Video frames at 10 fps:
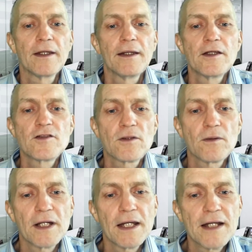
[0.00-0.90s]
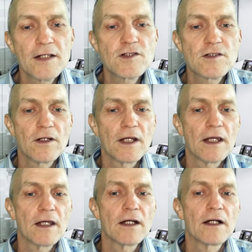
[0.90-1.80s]
So in that
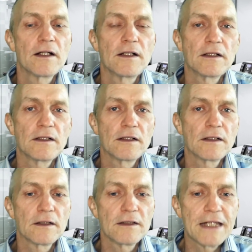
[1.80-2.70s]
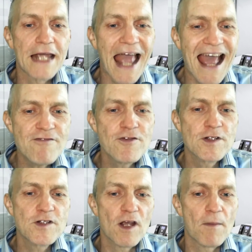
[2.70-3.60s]
study, the
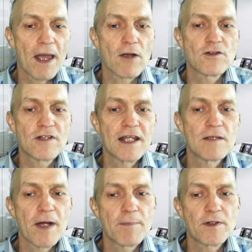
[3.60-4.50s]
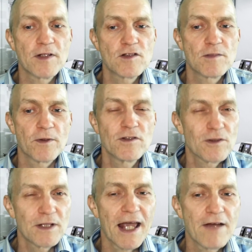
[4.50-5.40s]
average amount taken by participants, so
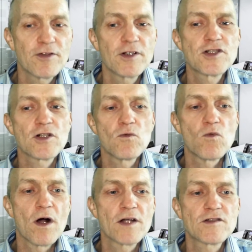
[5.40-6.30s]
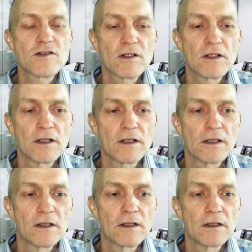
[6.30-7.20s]
the average, was
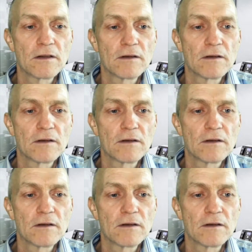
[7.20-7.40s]
at